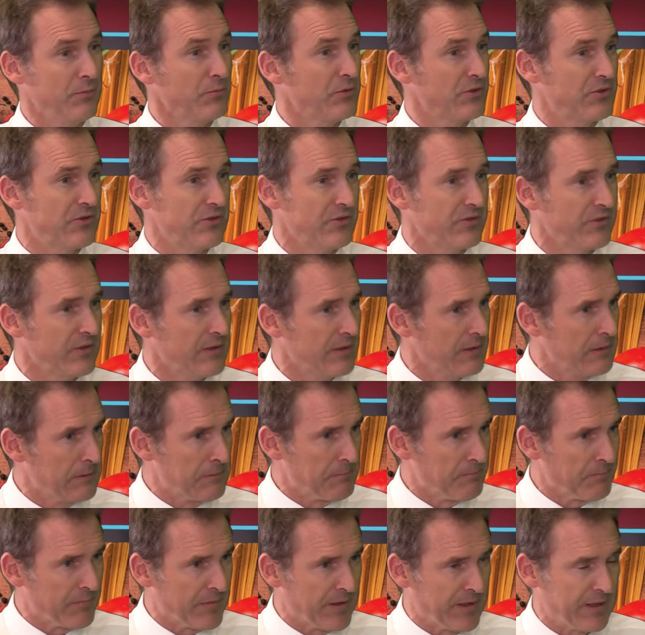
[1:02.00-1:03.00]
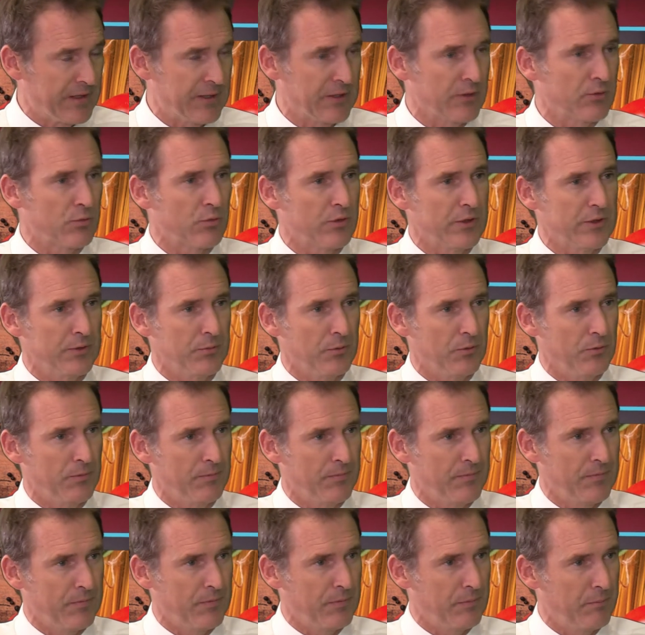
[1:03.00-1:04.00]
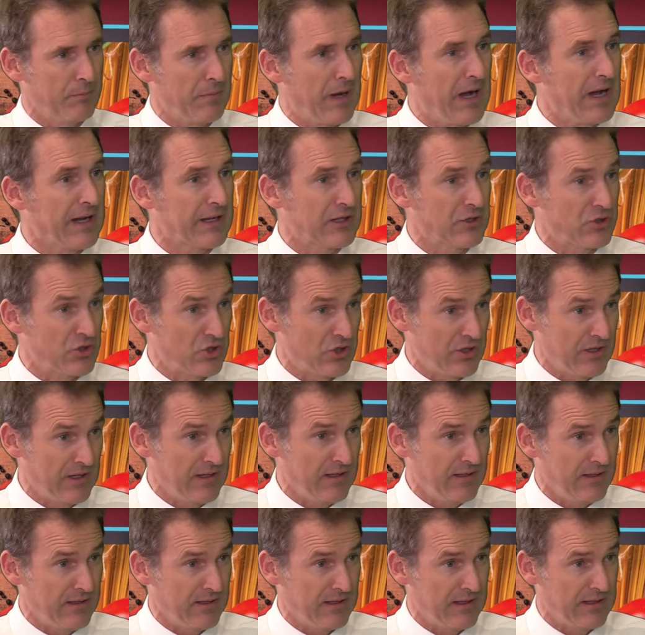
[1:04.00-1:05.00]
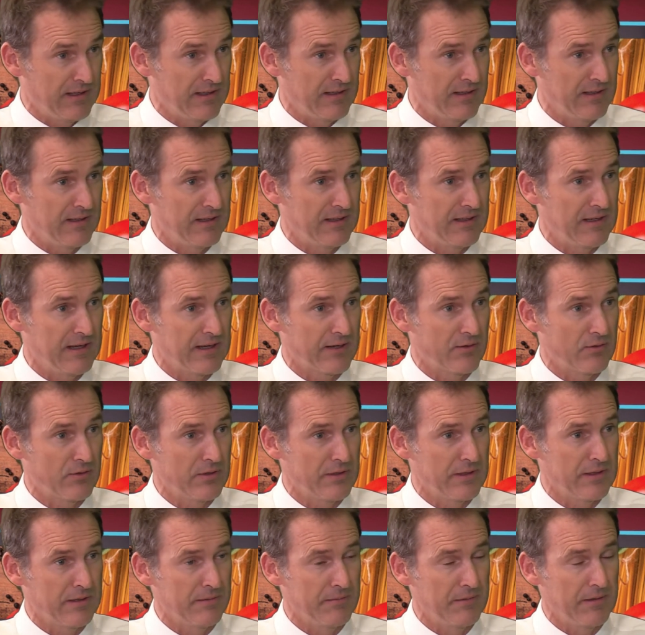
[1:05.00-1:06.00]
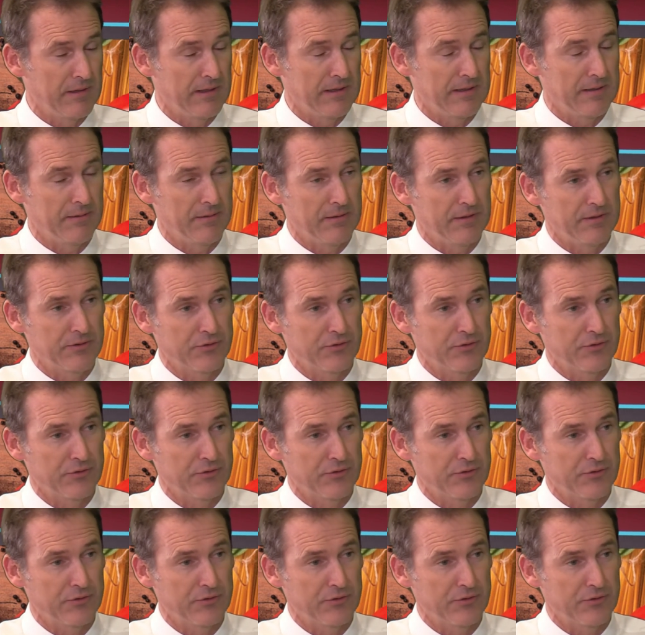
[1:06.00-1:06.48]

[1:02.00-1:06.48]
which is an incredible market share in agri in